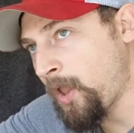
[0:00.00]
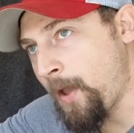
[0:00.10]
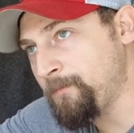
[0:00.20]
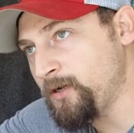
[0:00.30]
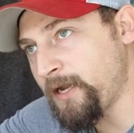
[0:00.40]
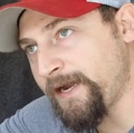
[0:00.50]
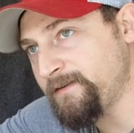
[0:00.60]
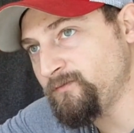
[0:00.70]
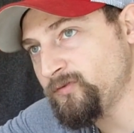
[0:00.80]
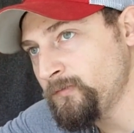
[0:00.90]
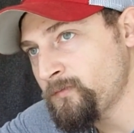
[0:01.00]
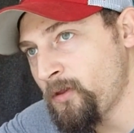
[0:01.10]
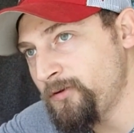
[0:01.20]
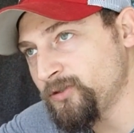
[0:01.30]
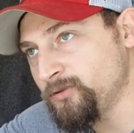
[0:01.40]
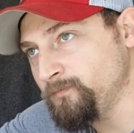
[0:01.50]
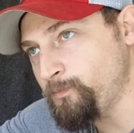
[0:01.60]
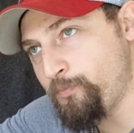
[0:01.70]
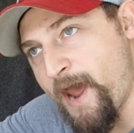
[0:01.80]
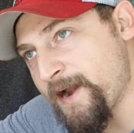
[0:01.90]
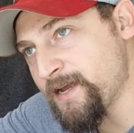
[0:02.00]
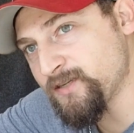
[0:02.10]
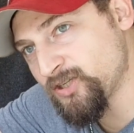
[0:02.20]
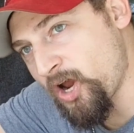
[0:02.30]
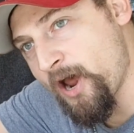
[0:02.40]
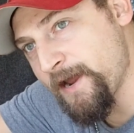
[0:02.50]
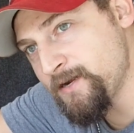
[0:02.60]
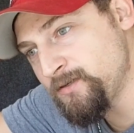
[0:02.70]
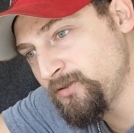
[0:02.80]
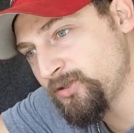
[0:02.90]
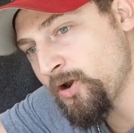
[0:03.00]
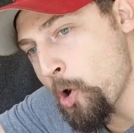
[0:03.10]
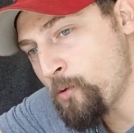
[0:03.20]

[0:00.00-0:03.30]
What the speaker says: I'm going to have some badass signs.